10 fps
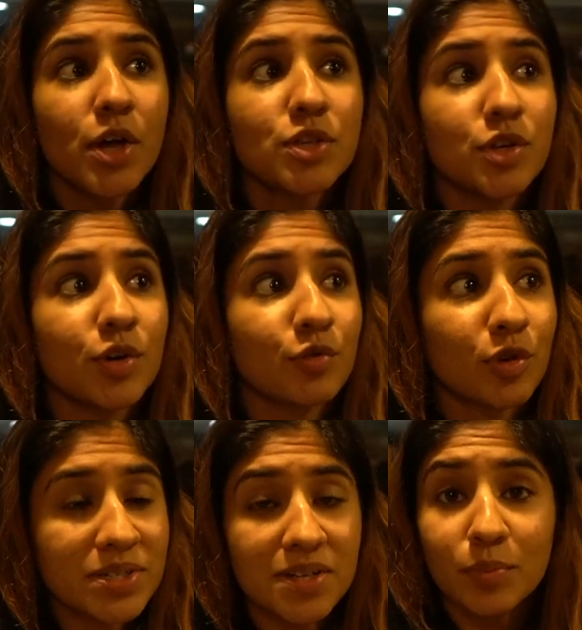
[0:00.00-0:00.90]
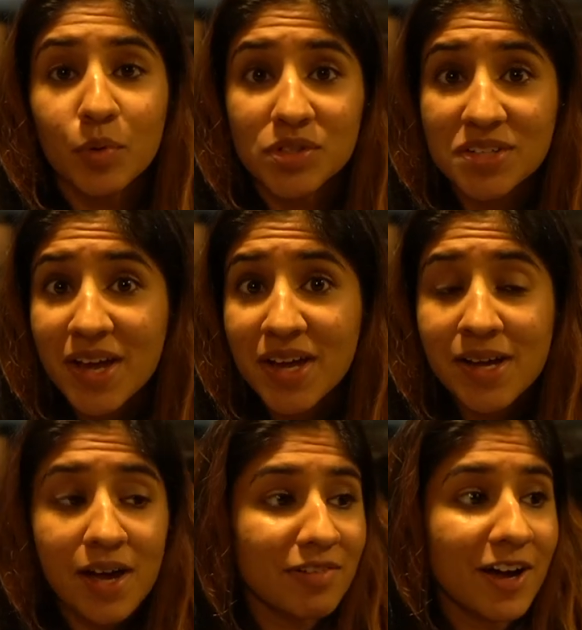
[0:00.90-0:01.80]
So for example,
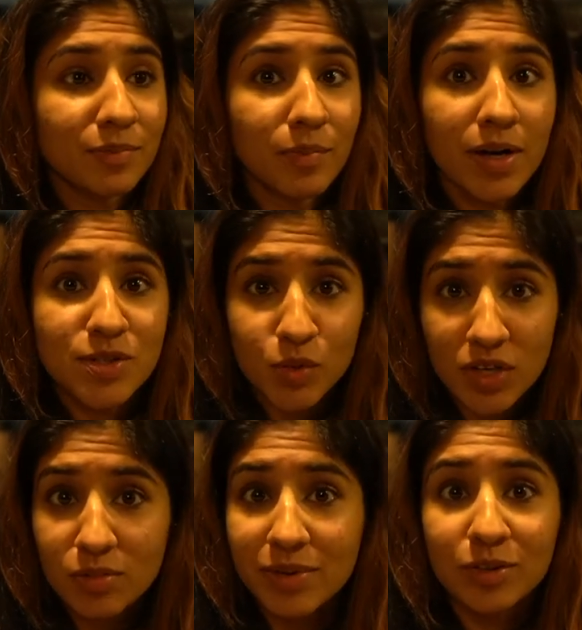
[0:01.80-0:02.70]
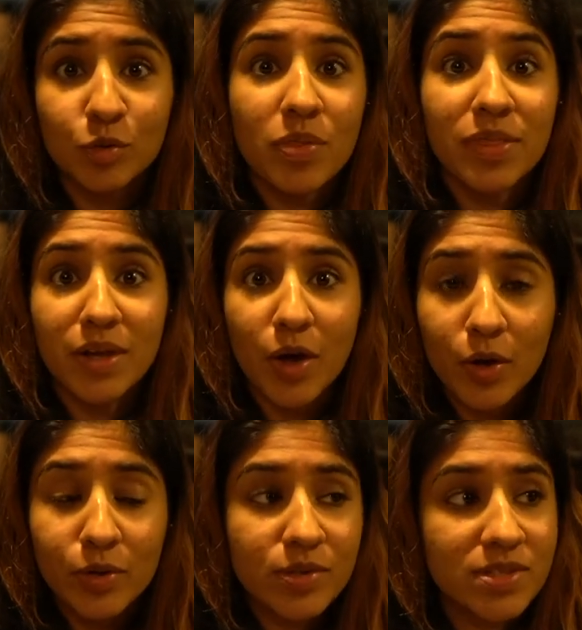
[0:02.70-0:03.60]
today I've had my soya milk with the
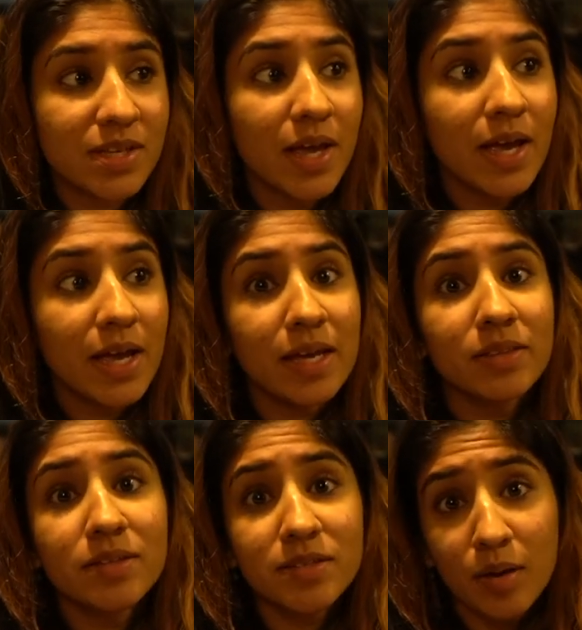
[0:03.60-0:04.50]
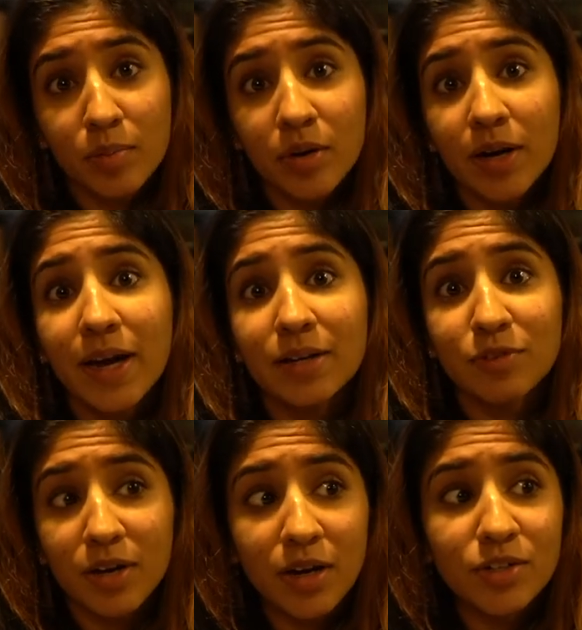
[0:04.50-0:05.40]
oats. In the sambar I had
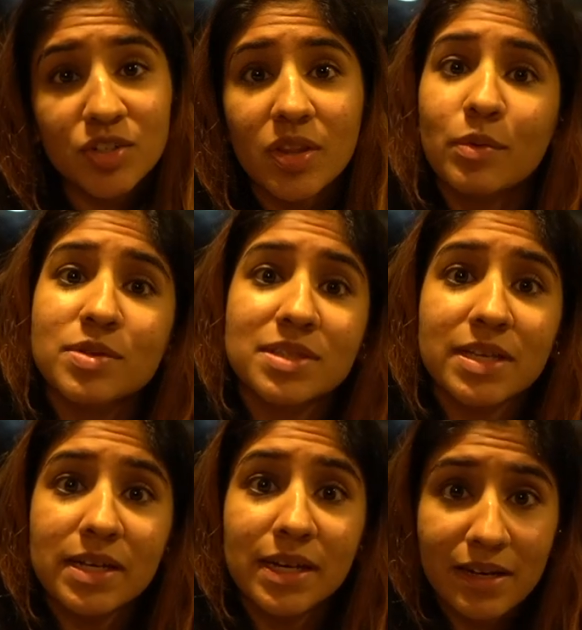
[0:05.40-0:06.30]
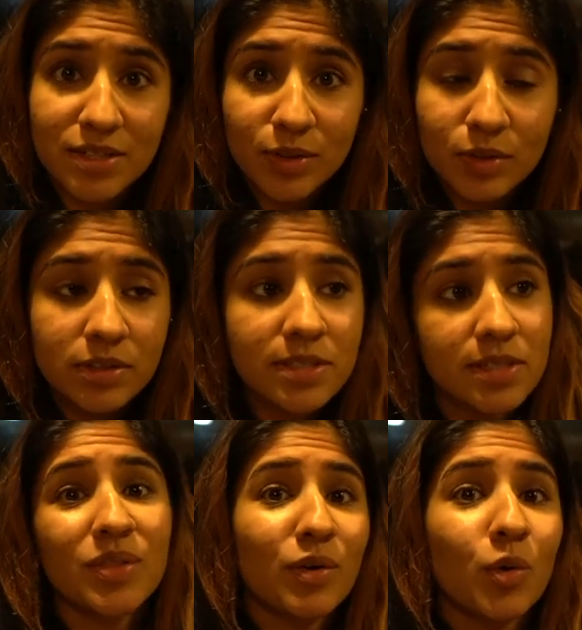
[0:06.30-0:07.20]
for lunch, there was the
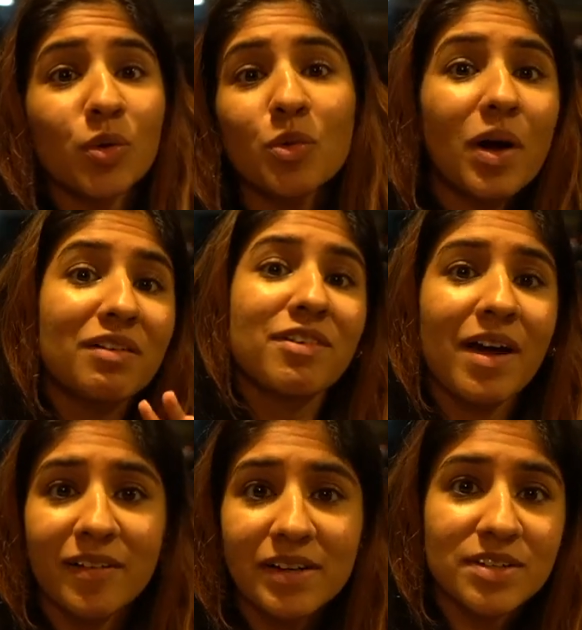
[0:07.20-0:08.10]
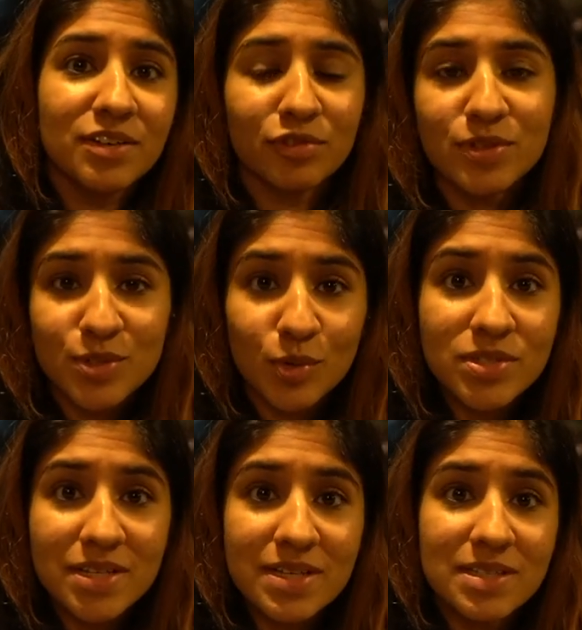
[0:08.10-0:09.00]
lentils. They're all quite varied different
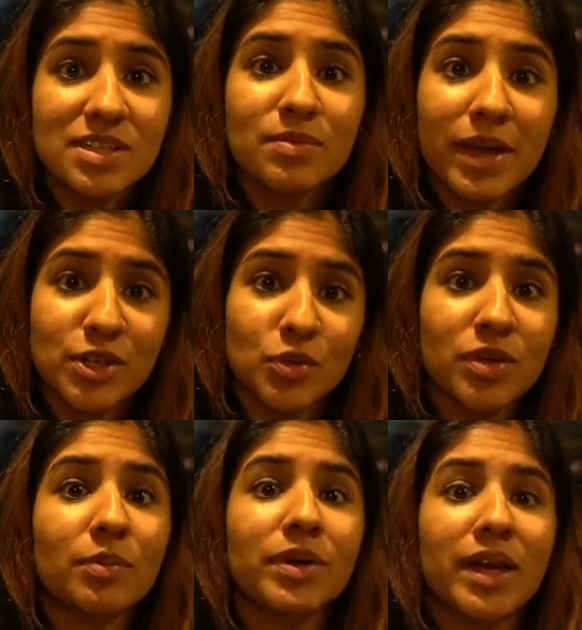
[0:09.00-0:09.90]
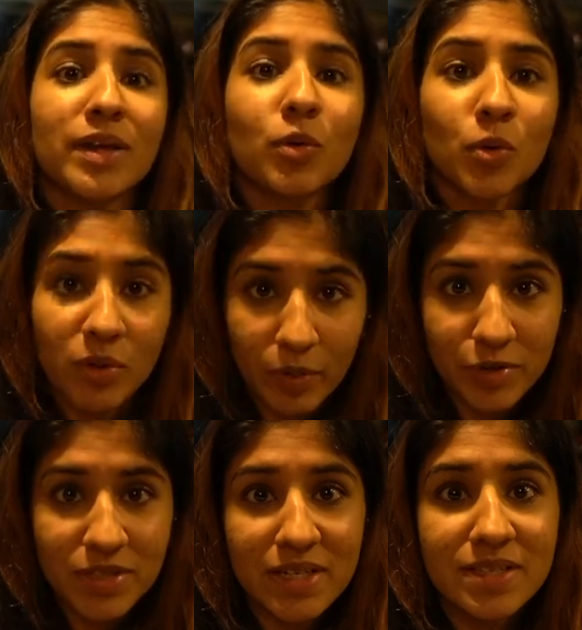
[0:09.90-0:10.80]
sources to make sure that I'm getting all the
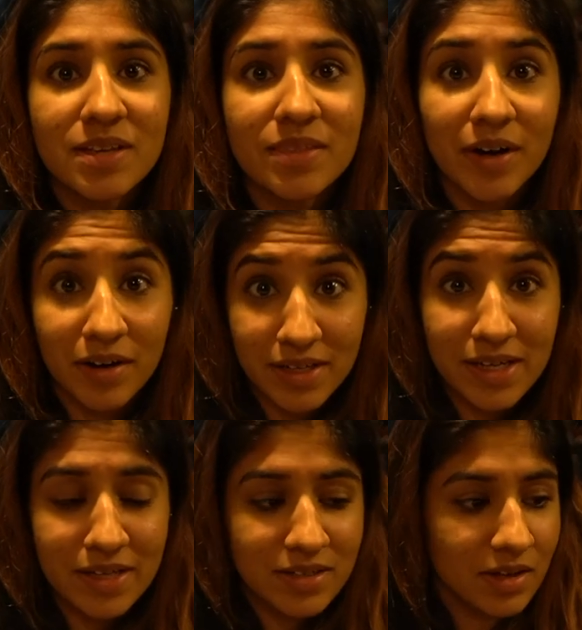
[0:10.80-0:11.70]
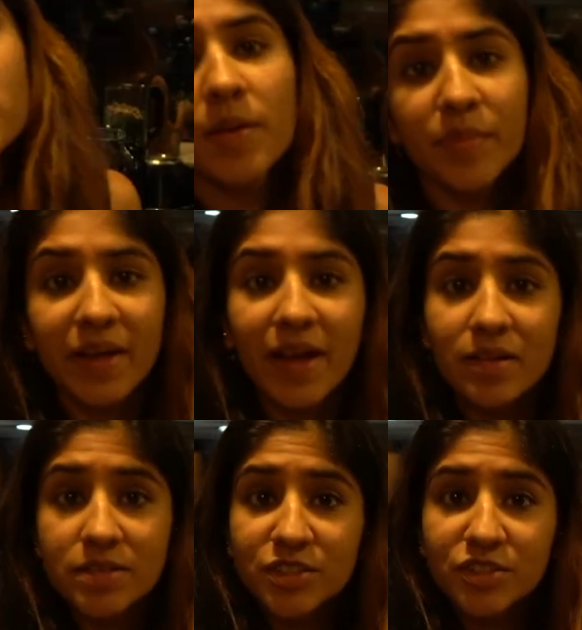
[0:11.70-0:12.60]
proteins that I need. Something
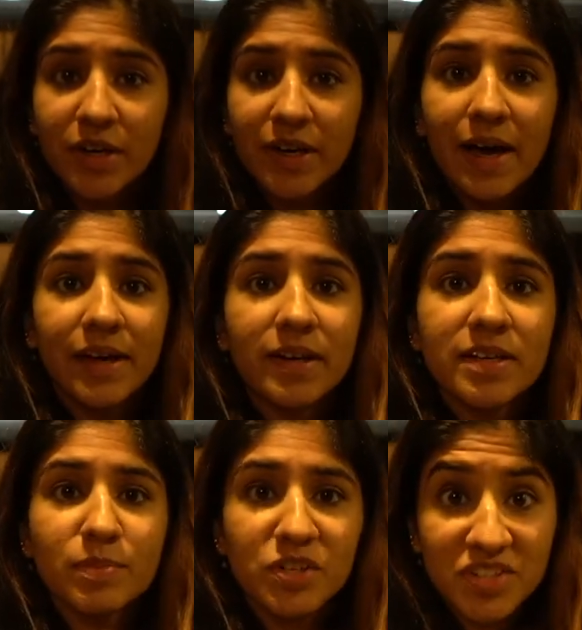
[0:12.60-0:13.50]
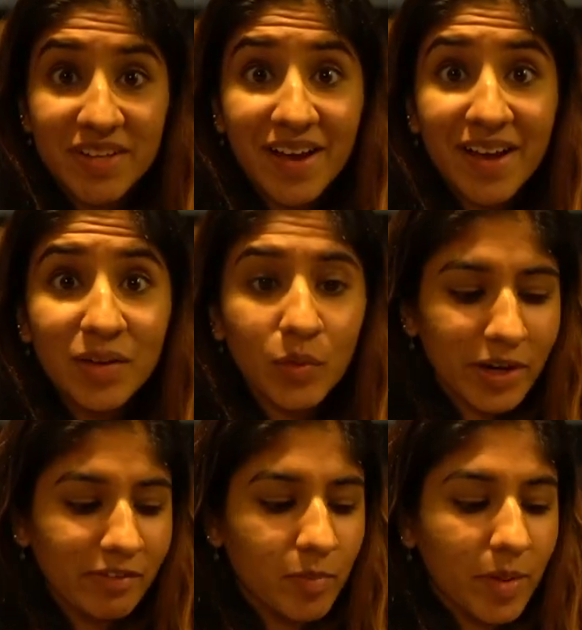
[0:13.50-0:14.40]
else I try and add as much as I can
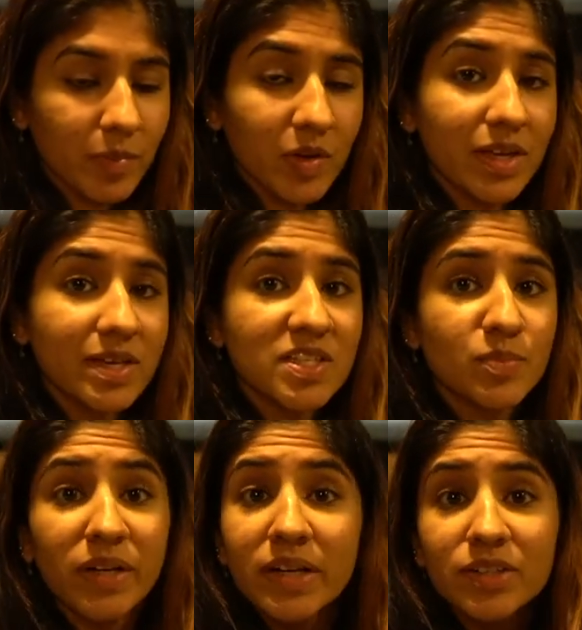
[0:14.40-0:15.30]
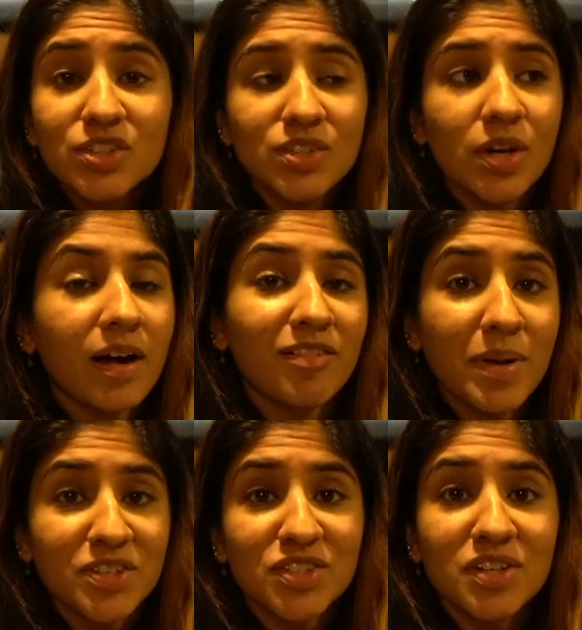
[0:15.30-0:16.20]
when I remember is spinach. I
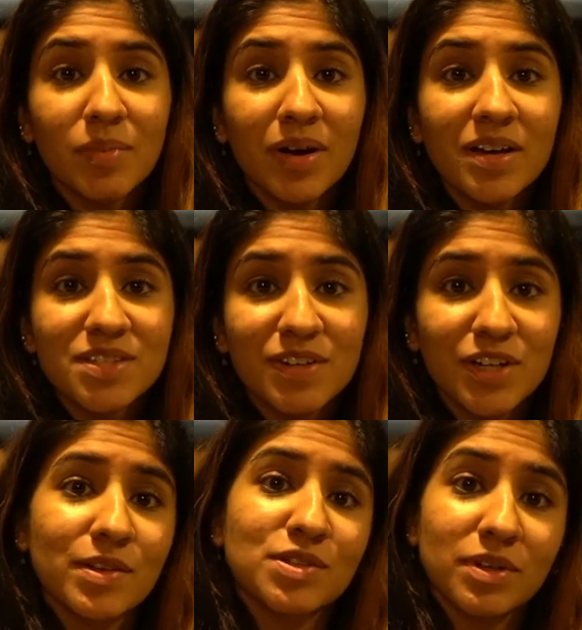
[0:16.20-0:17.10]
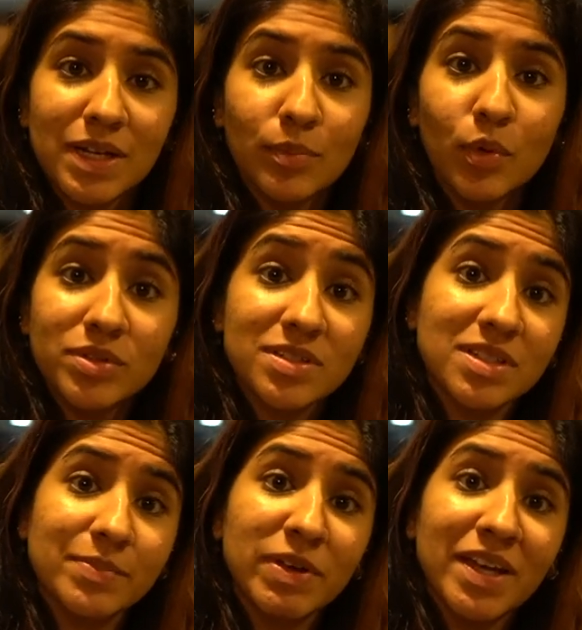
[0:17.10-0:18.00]
mentioned in my my last video, it's really important
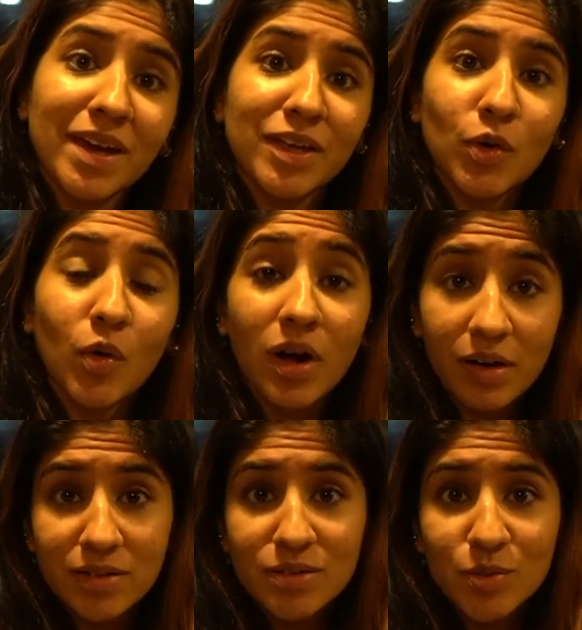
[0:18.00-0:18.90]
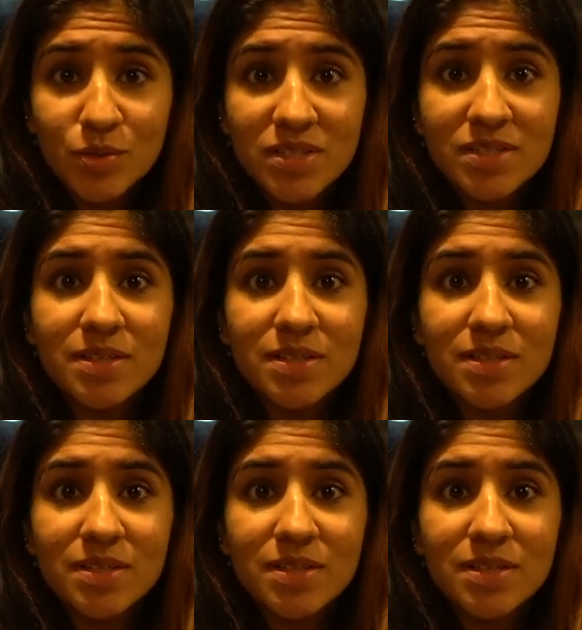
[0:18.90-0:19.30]
to be getting your iron sources